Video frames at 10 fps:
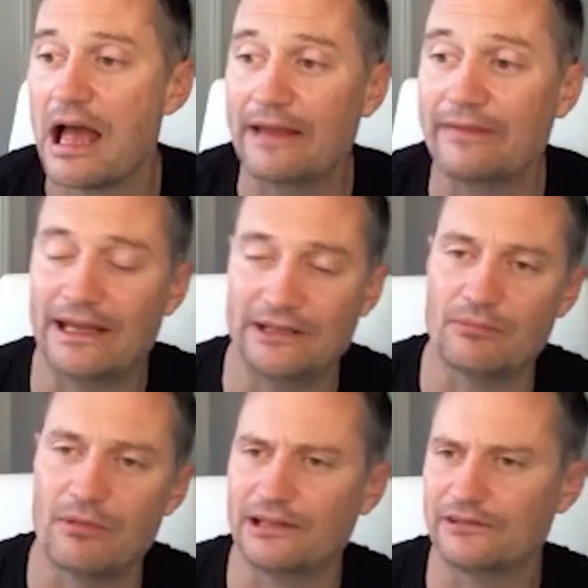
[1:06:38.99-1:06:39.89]
And then you
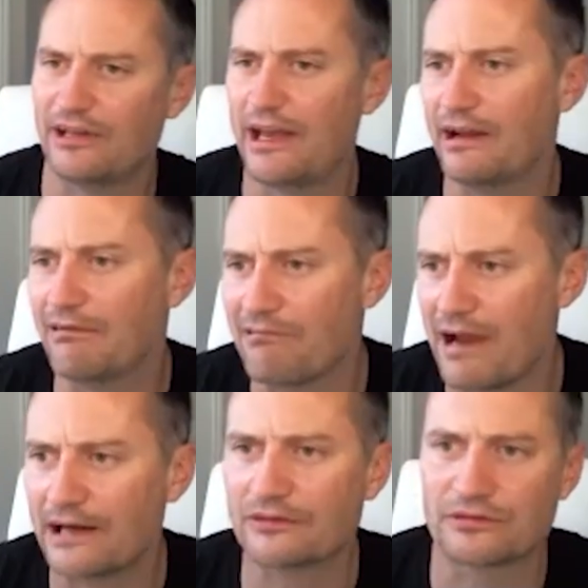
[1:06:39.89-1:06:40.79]
might say
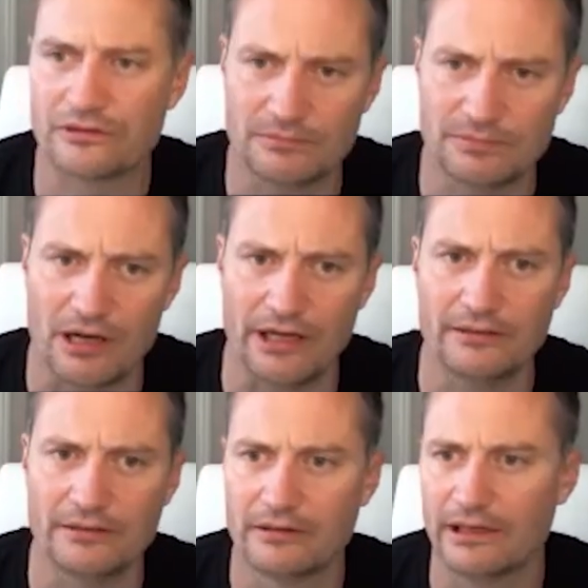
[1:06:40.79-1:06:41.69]
erect or supine,
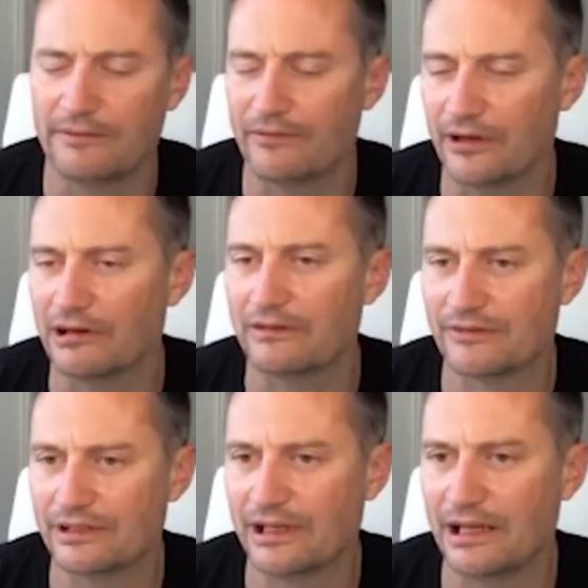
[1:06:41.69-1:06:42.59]
if
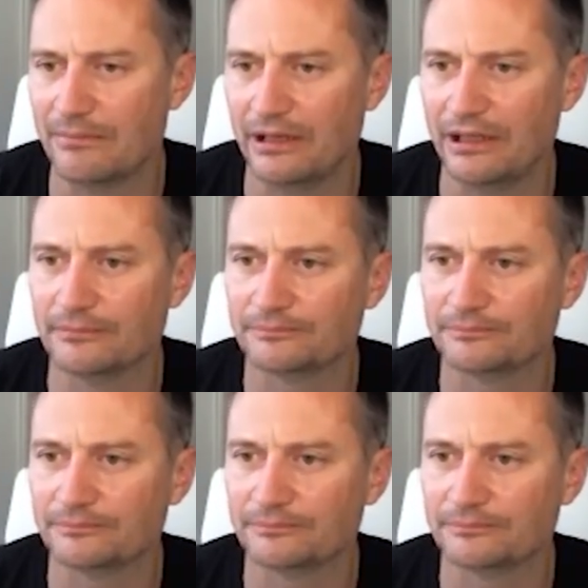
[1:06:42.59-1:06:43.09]
it's an AP.